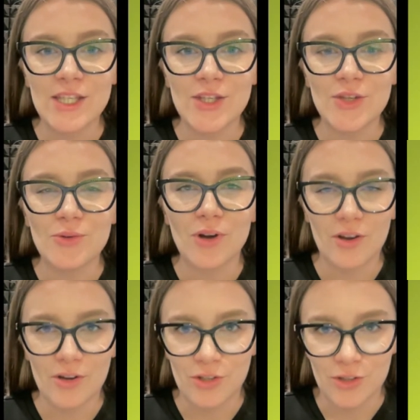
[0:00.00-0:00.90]
you
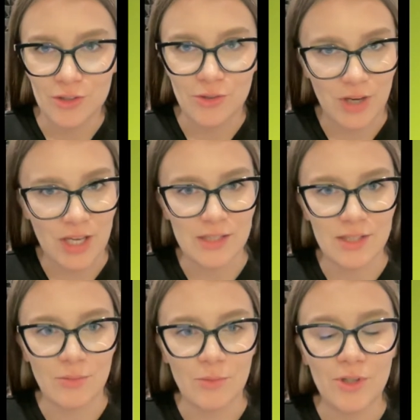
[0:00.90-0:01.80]
are not your
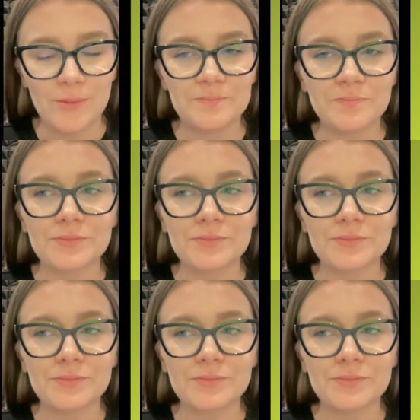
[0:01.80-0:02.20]
customer,